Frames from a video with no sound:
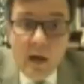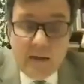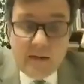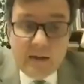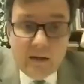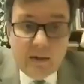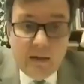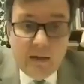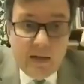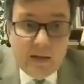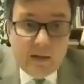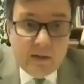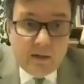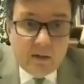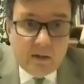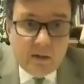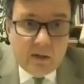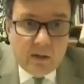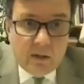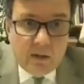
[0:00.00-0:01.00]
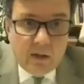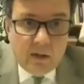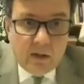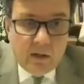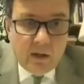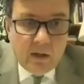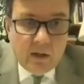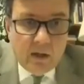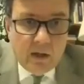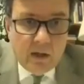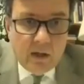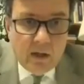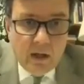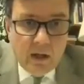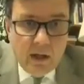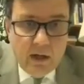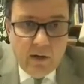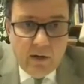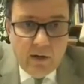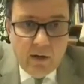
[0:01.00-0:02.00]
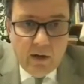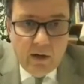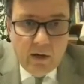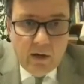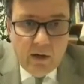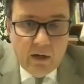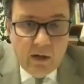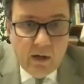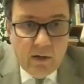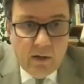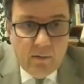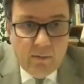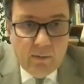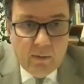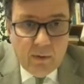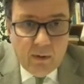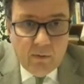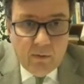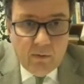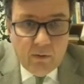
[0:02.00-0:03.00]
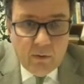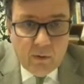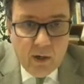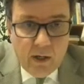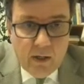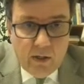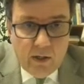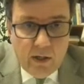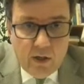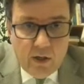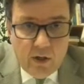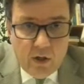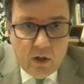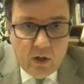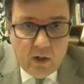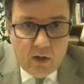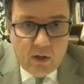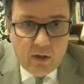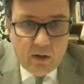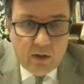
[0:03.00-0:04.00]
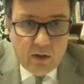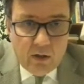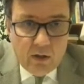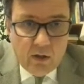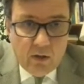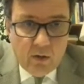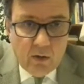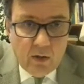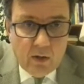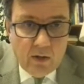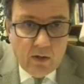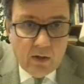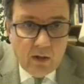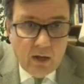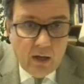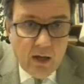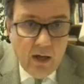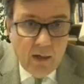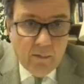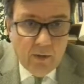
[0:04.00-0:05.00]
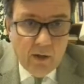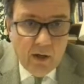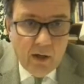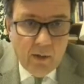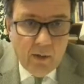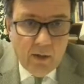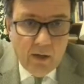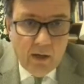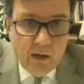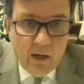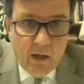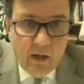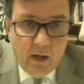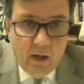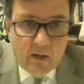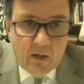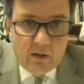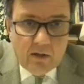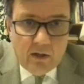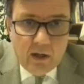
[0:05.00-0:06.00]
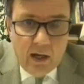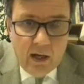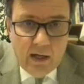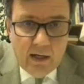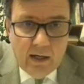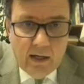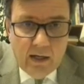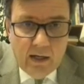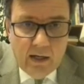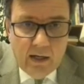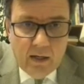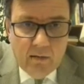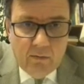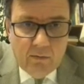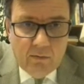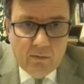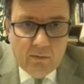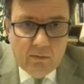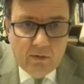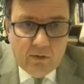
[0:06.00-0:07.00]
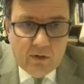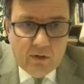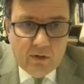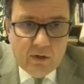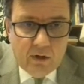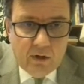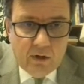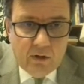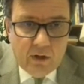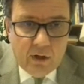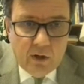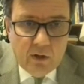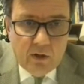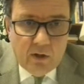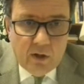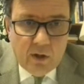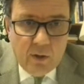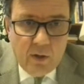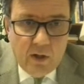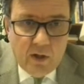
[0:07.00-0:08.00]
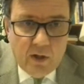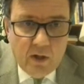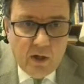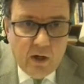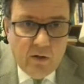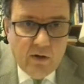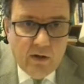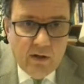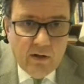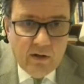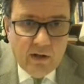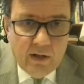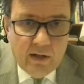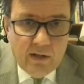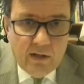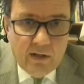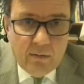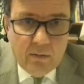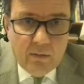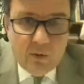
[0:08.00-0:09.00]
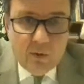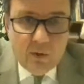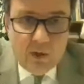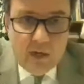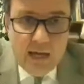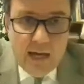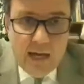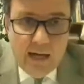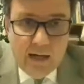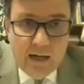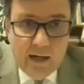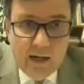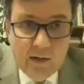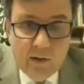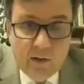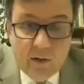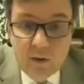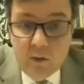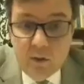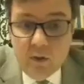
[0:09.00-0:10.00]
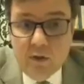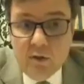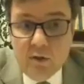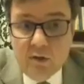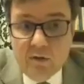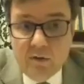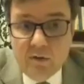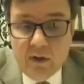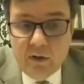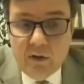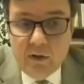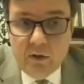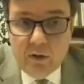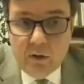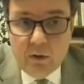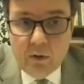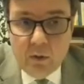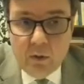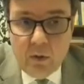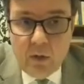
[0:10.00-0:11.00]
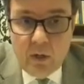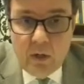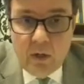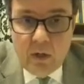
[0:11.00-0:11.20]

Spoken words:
think that's an area of great interest, Chris. I'm going to be slightly dodge the question only in the sense that Lord Callanan, you could usefully do